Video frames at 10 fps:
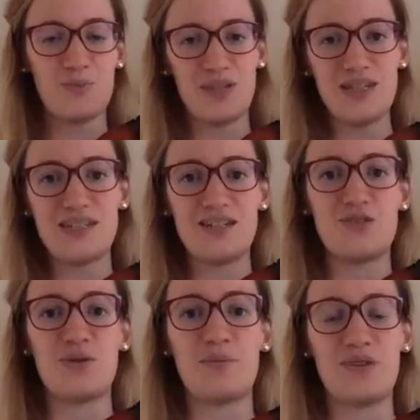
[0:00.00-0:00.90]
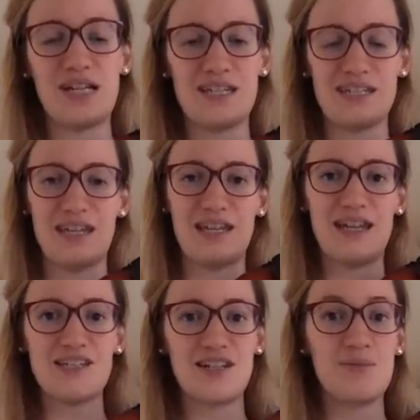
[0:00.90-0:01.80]
piece that you are practicing and
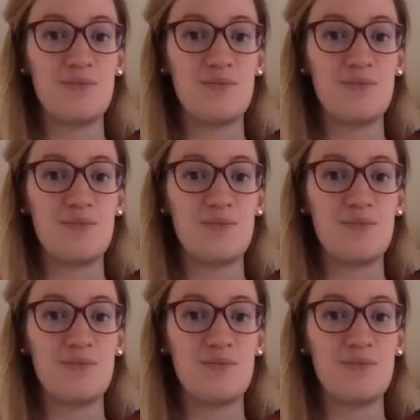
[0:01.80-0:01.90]
actually